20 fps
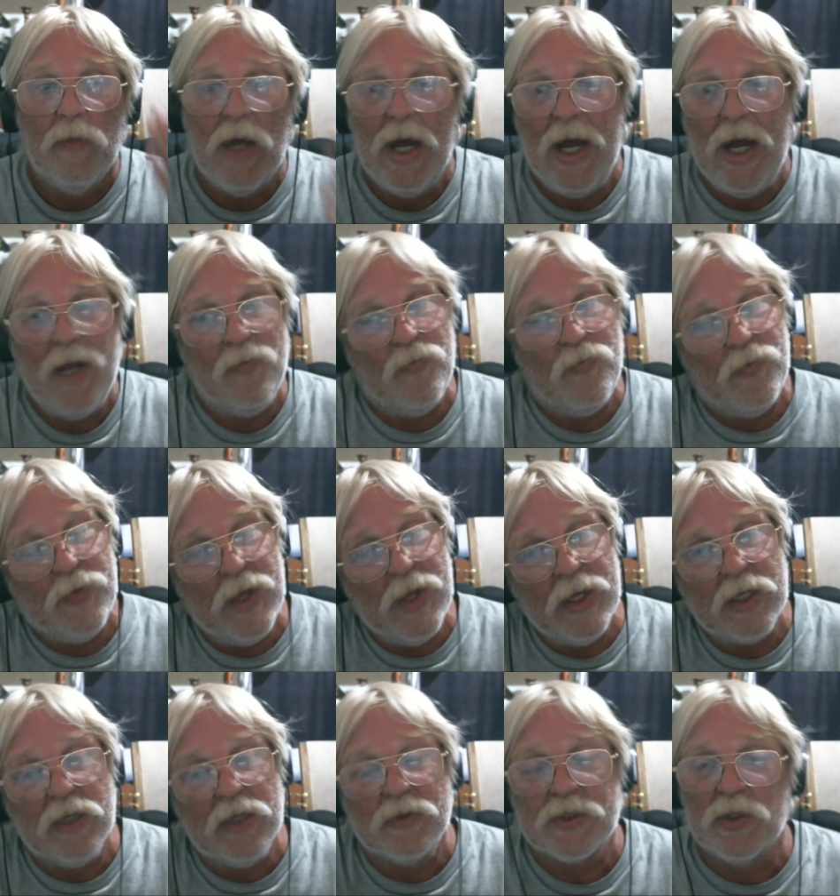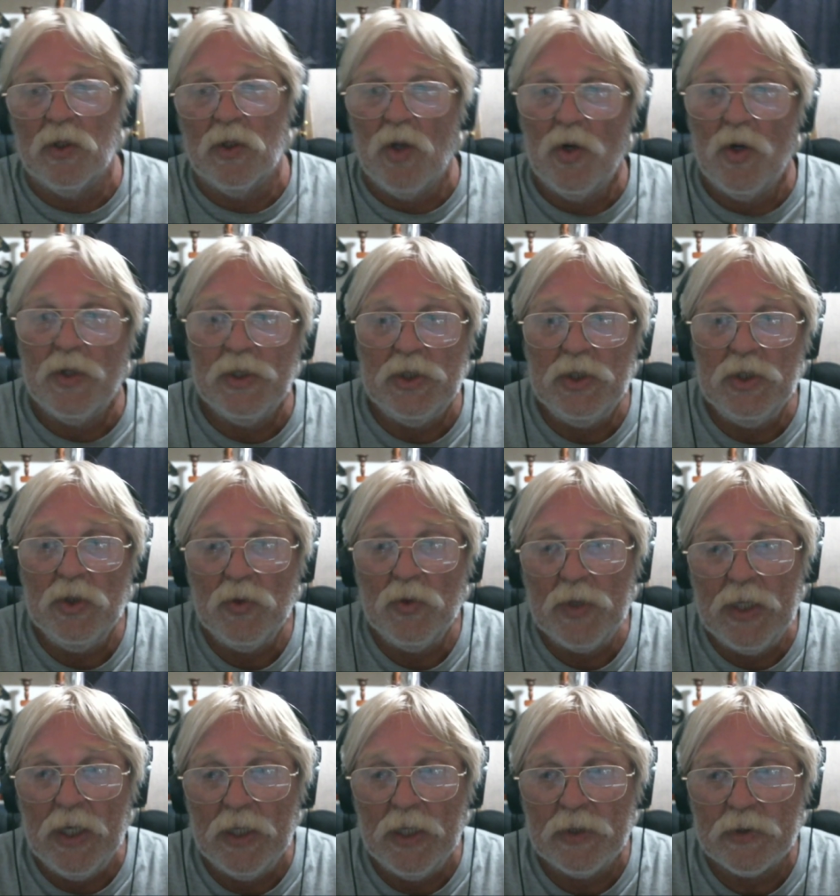I think so long as you
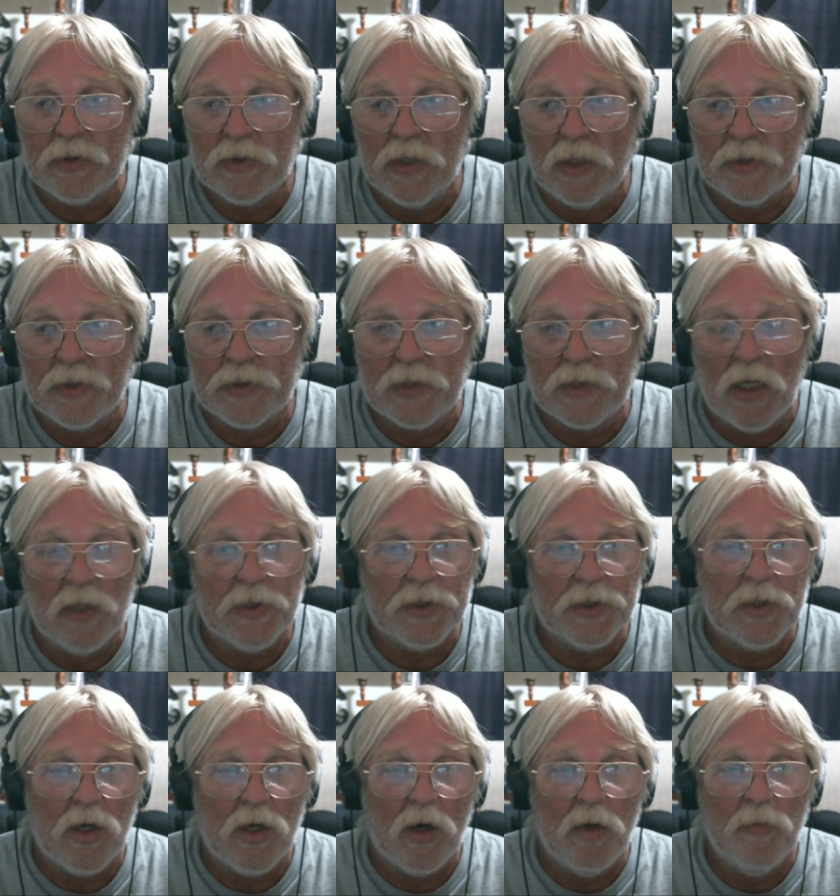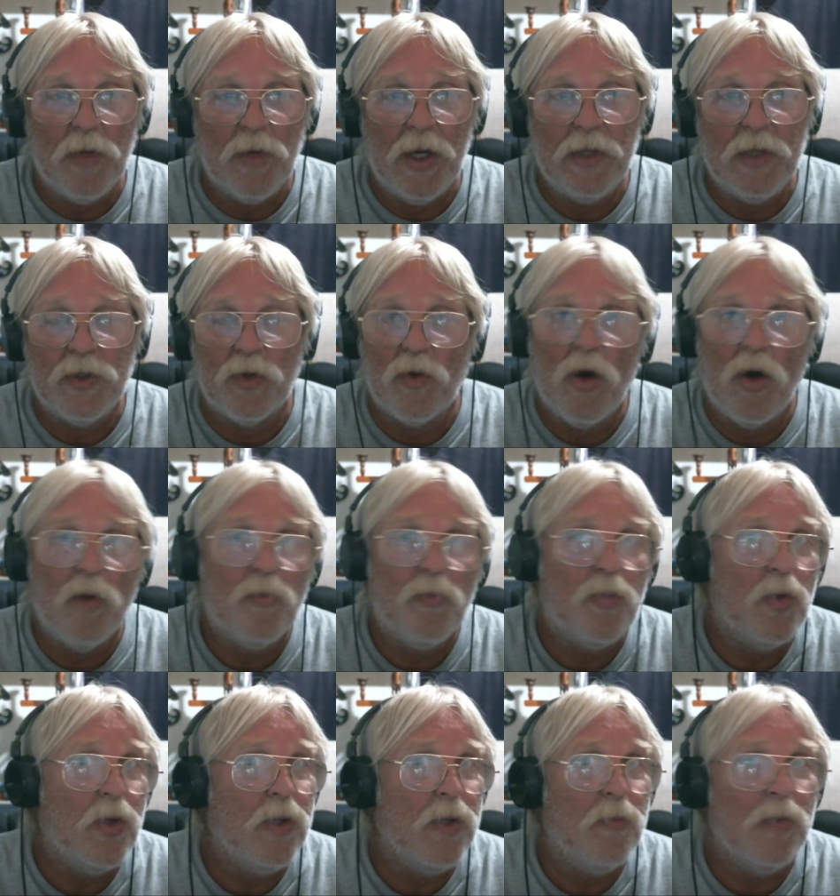get uh, solid carbide, they're all
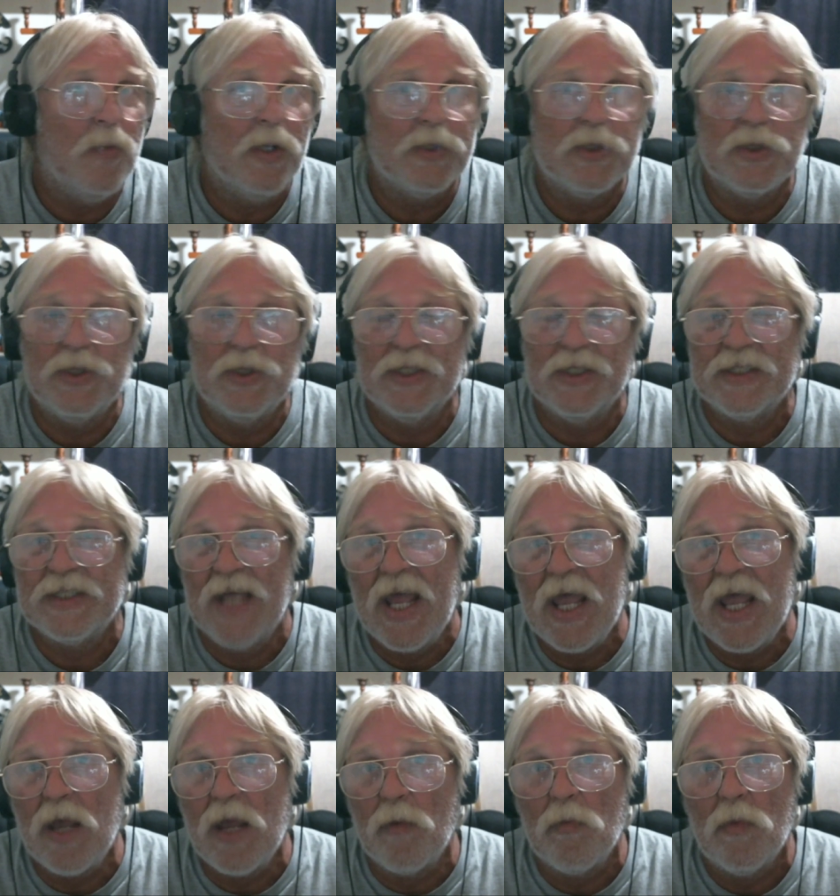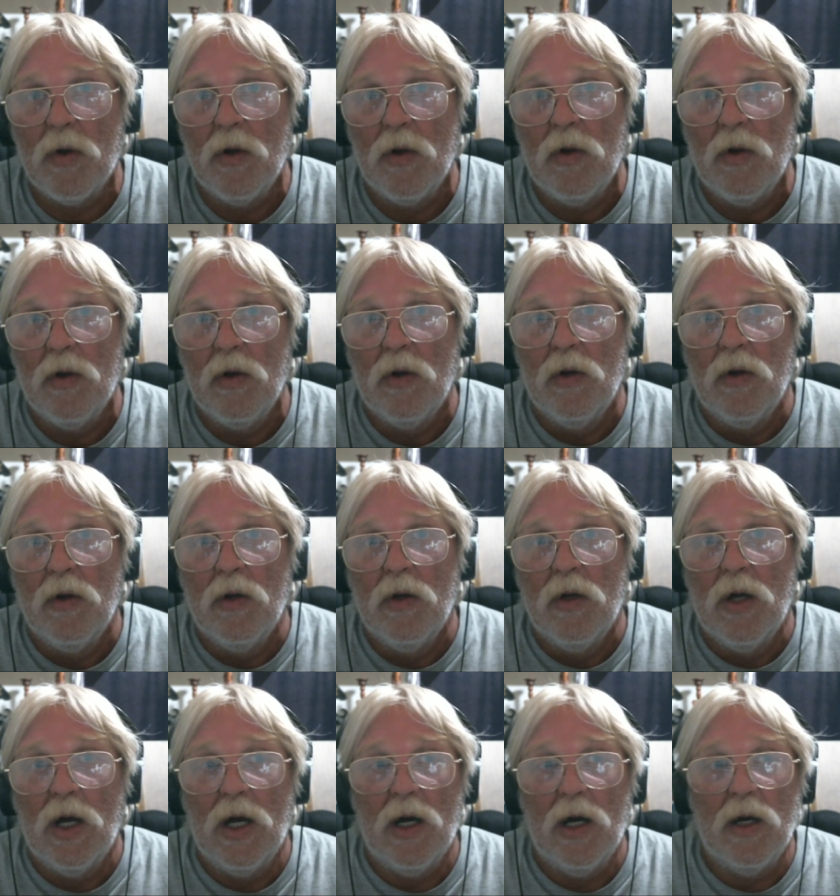pretty much the same.
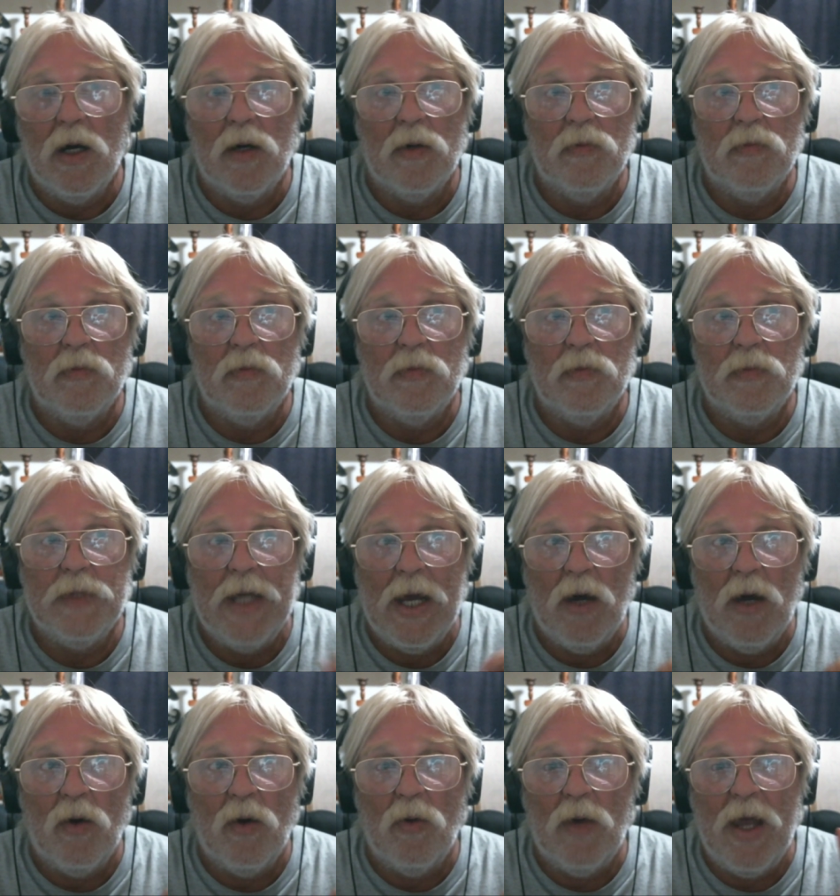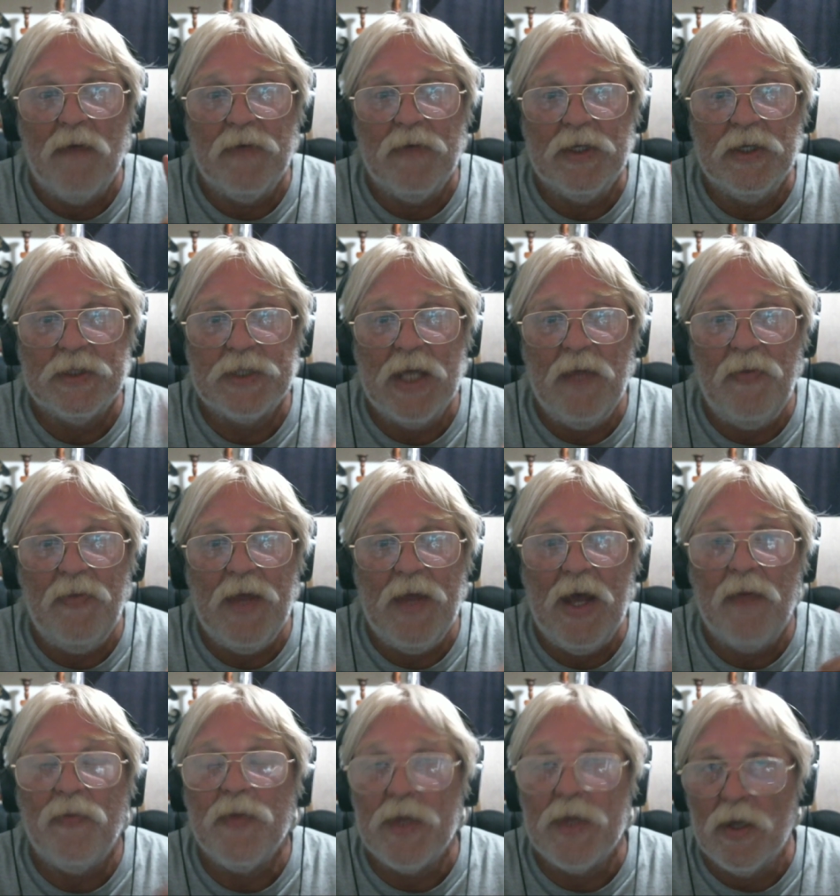Um, now, having said
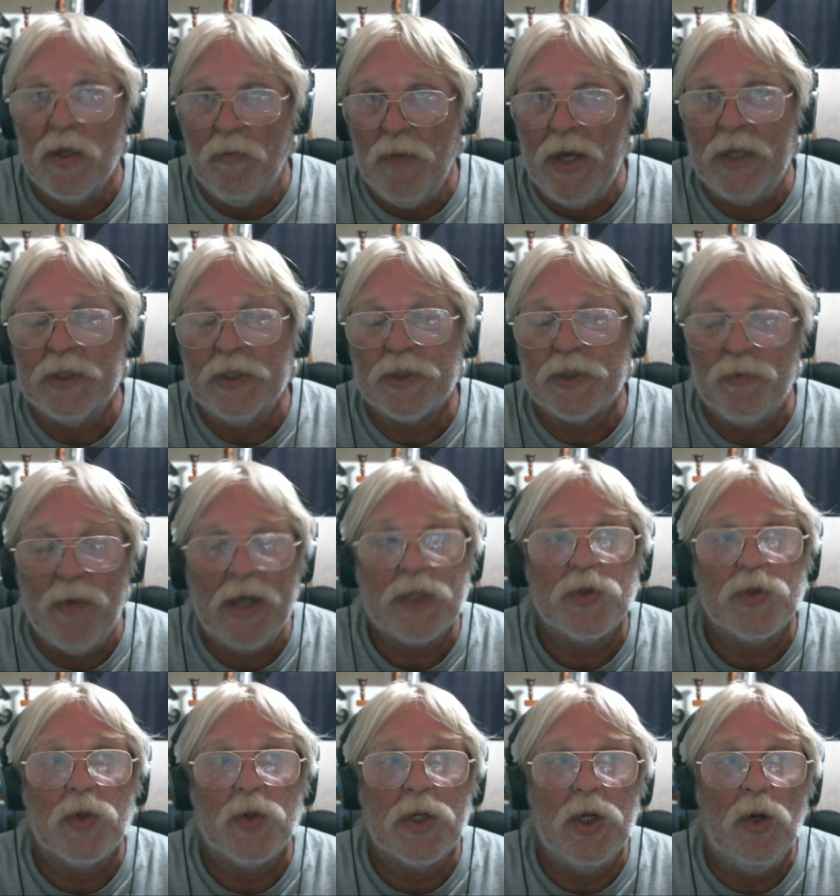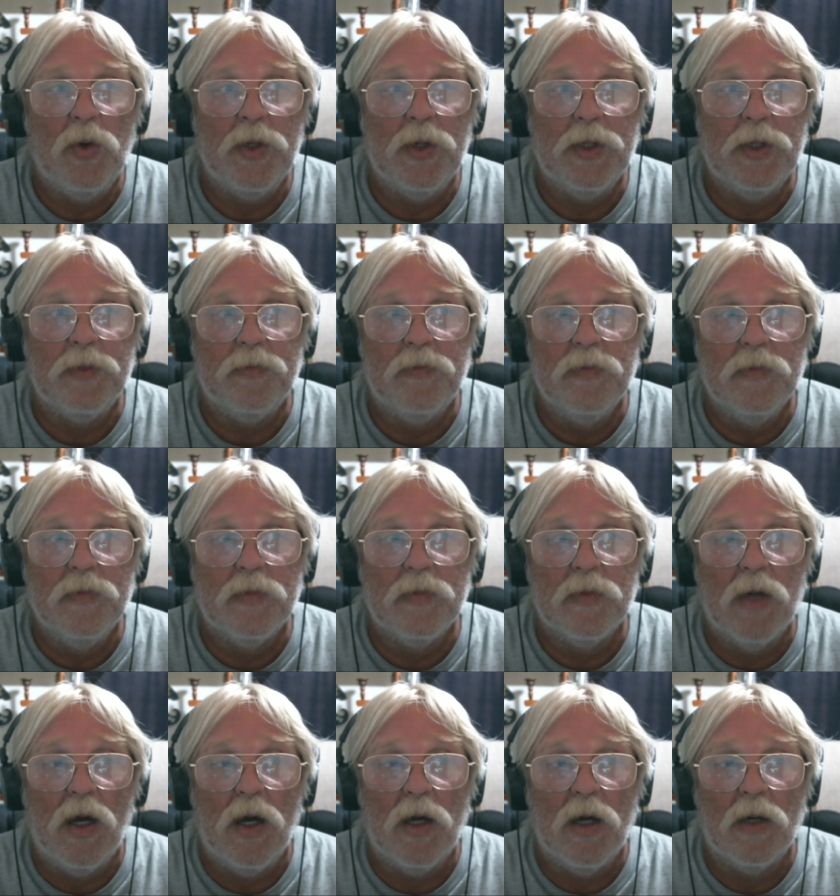that, the Amana Spectra-coated
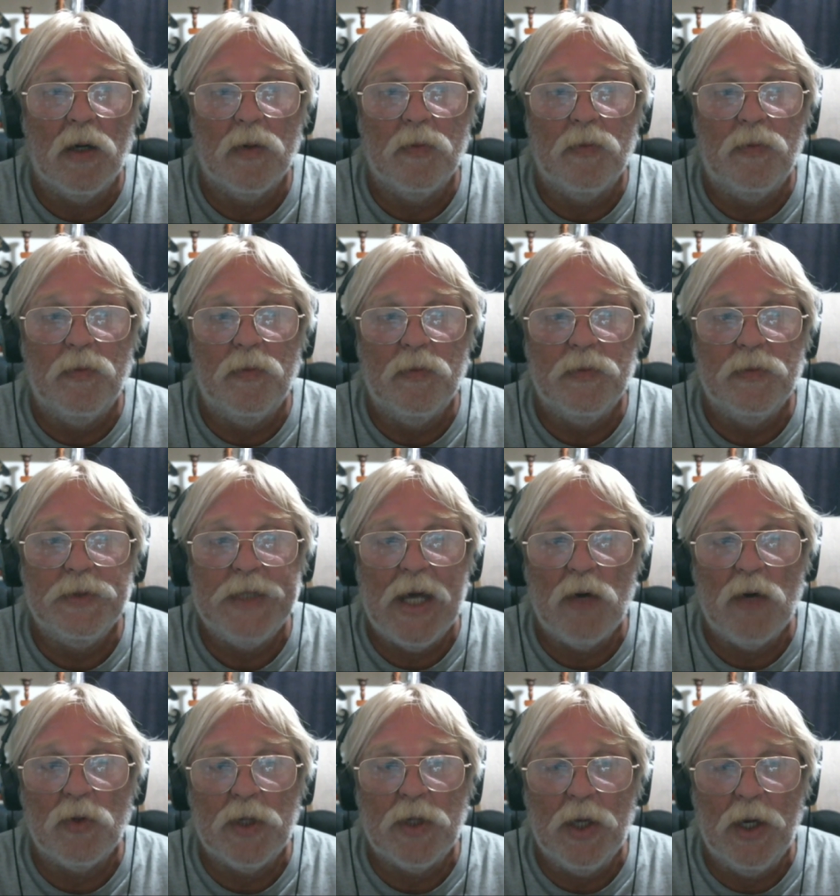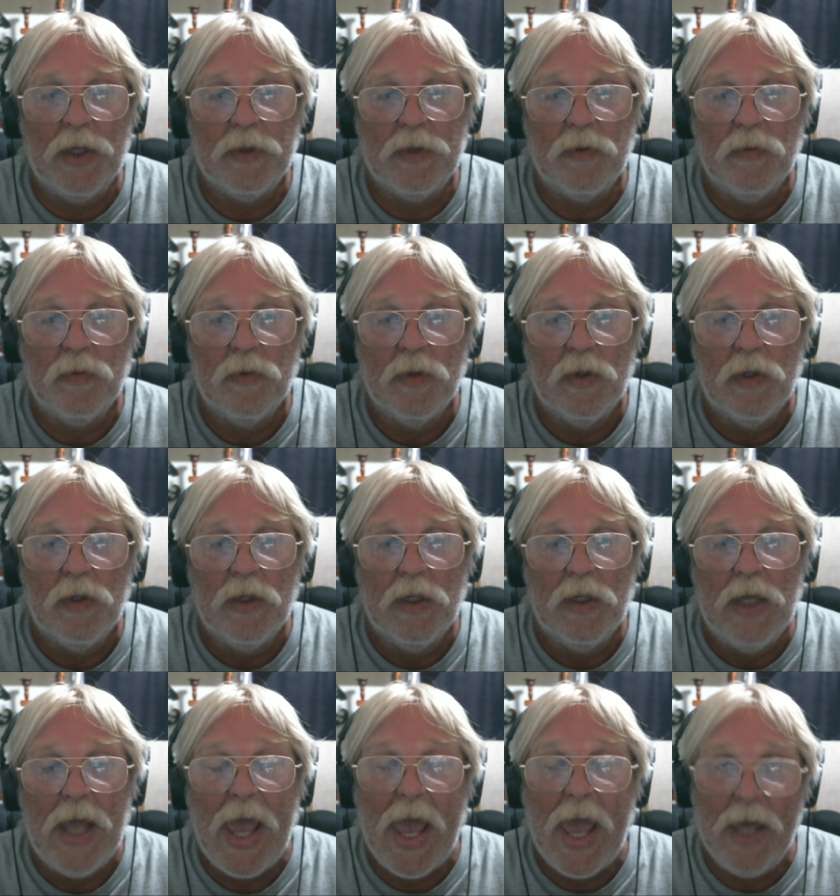uh, downcut
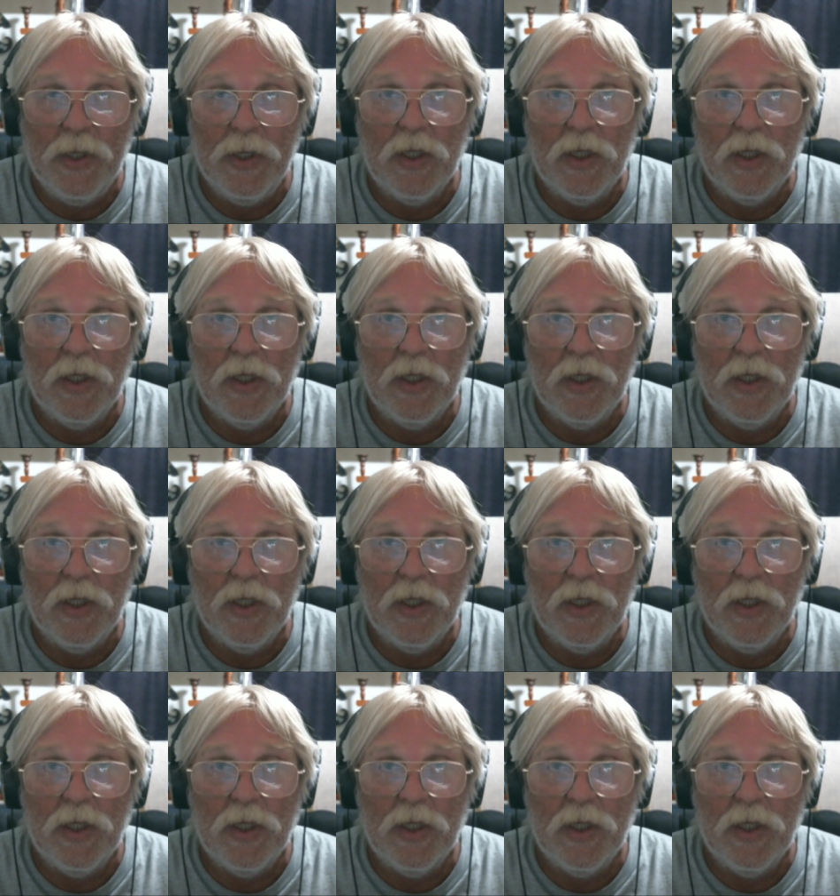and